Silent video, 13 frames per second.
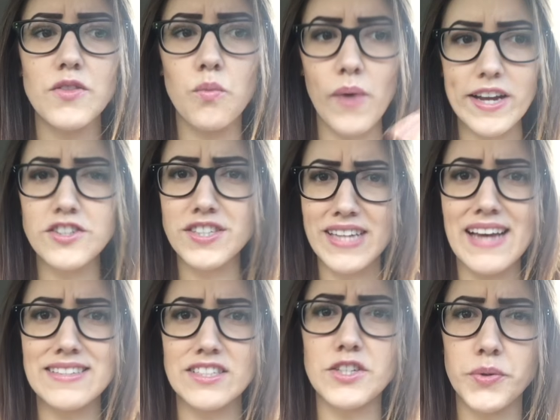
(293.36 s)
the waitress
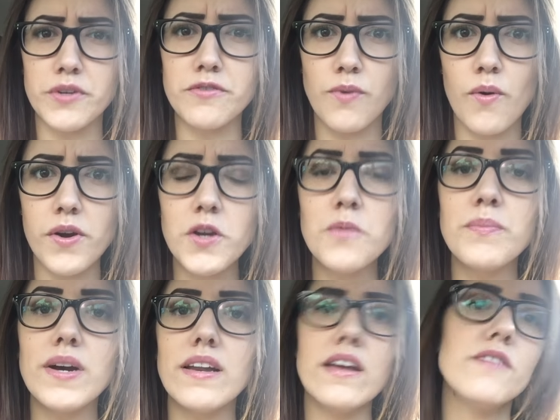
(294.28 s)
has to do it for you.
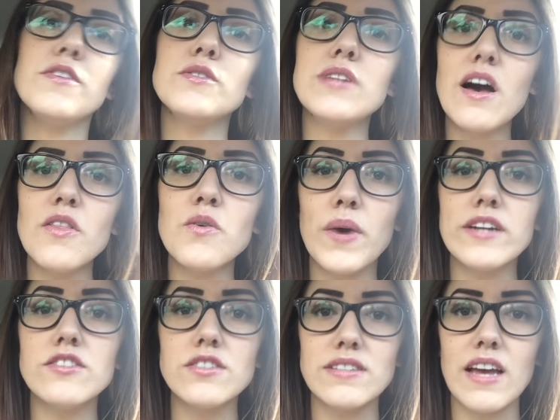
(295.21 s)
But if you tell the
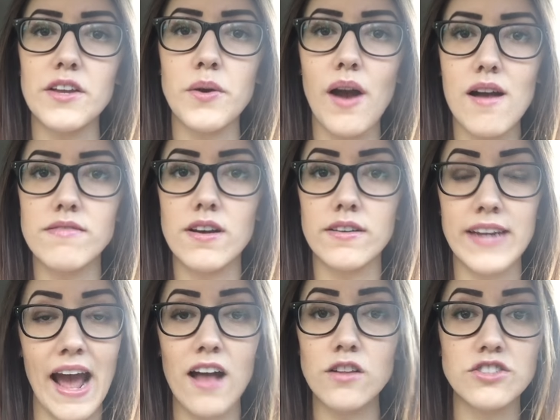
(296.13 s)
waitress that you have an
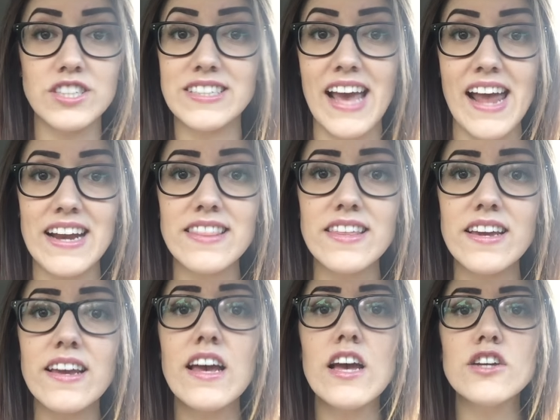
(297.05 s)
allergy to
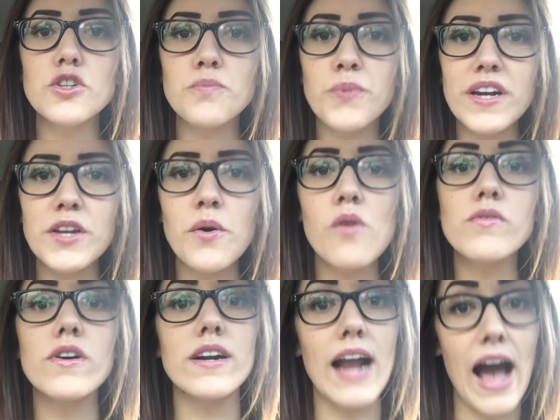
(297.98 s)
anything, she'll bring you
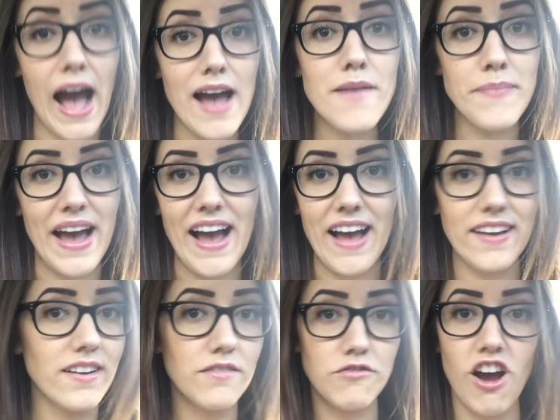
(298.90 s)
over an
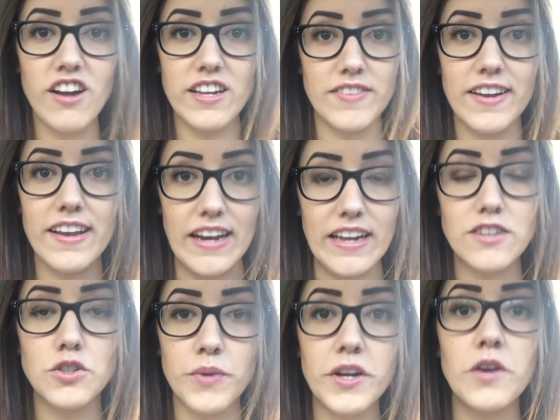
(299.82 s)
iPad. Not even kidding.
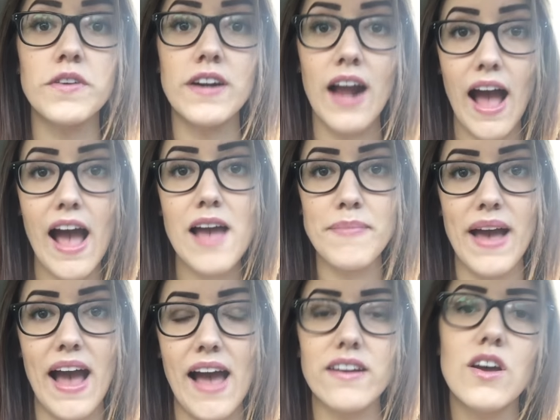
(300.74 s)
She'll bring you over an
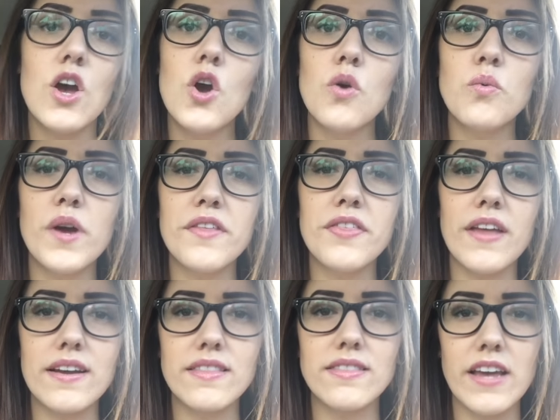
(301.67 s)
iPad with
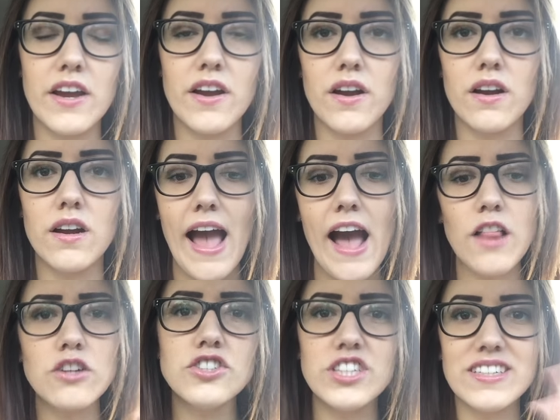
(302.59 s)
like their
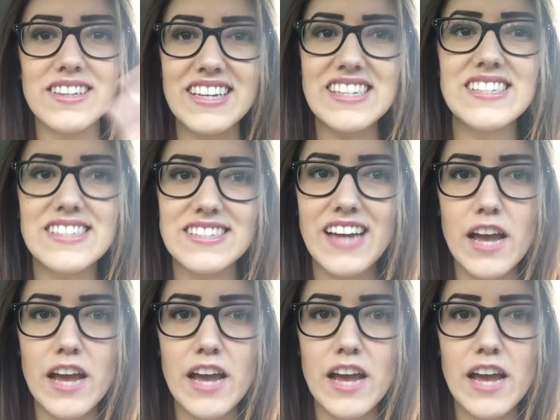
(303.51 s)
allergen list